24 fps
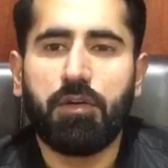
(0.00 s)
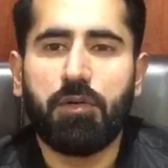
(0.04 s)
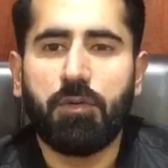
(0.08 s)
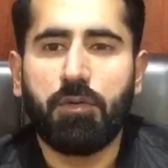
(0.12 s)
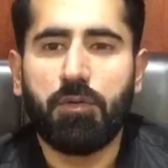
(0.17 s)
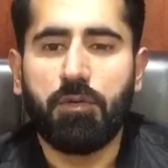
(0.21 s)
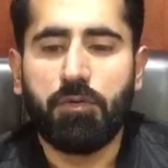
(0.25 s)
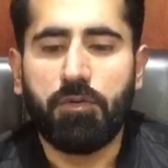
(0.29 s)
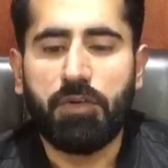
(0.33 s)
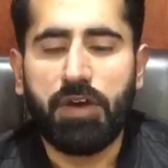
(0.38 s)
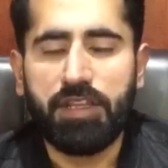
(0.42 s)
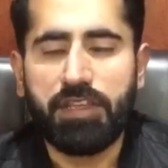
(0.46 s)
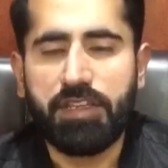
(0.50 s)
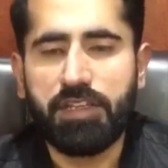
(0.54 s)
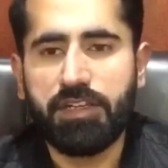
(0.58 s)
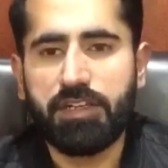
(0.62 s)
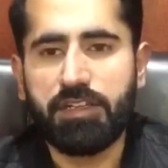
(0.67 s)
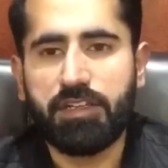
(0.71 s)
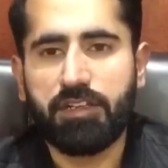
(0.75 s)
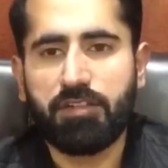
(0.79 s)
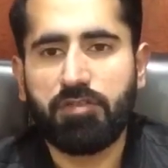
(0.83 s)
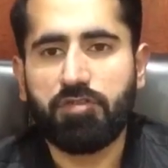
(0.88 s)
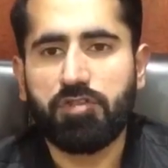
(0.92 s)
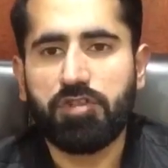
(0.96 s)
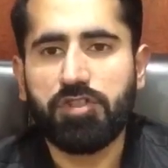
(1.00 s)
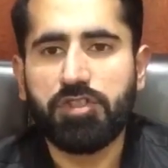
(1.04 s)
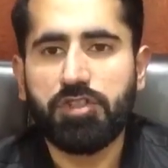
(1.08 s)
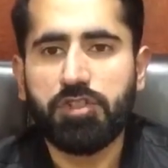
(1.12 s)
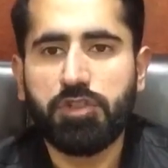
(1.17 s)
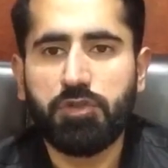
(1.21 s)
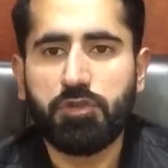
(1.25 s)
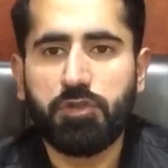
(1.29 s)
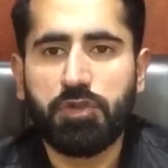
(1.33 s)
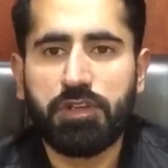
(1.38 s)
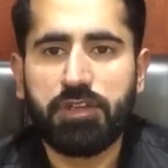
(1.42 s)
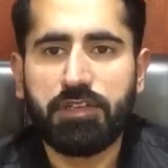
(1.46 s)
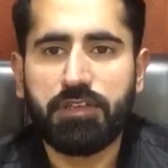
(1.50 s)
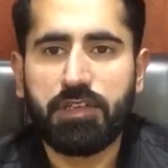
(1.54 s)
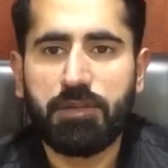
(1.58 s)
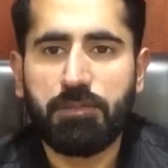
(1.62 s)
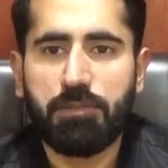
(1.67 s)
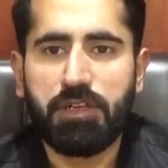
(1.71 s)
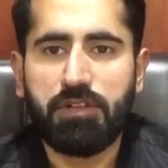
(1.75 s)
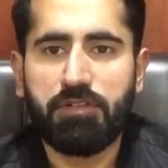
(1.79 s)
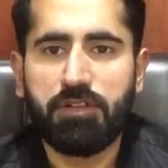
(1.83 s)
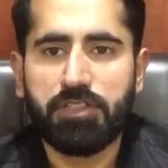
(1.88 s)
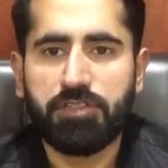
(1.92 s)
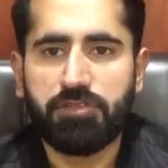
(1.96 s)
whether the Constituent
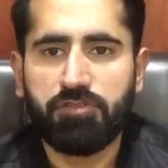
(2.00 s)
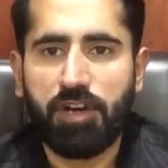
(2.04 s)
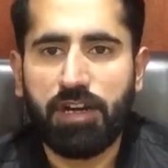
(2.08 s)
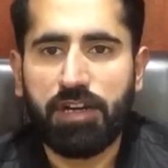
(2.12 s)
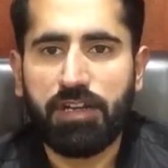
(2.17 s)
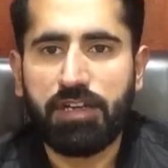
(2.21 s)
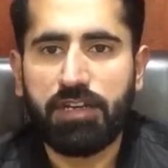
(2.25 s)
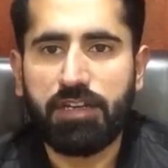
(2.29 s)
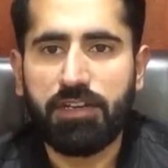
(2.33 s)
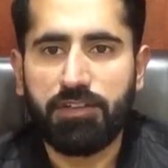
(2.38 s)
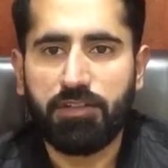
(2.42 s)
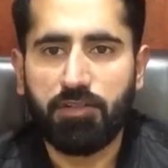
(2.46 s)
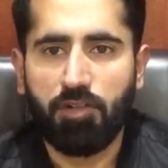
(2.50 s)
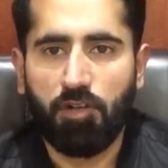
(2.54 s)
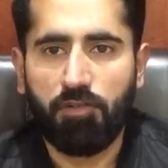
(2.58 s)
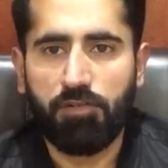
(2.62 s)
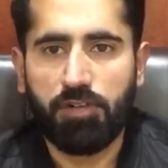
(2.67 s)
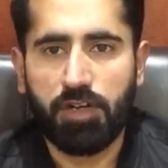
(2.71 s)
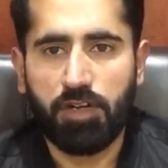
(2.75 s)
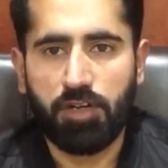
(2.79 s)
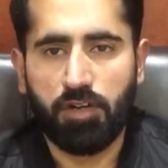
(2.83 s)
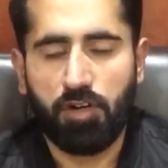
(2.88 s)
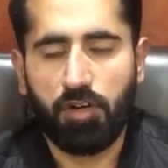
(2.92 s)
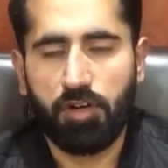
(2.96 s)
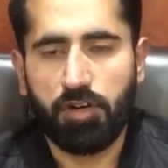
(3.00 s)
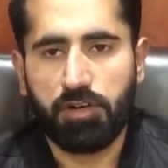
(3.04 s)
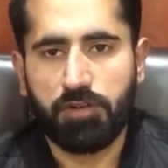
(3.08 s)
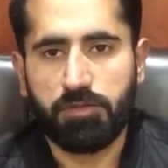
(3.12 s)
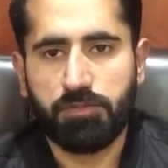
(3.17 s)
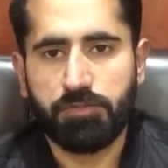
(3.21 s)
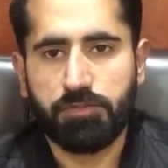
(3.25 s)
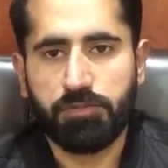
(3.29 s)
Assembly was rightly dissolved or not.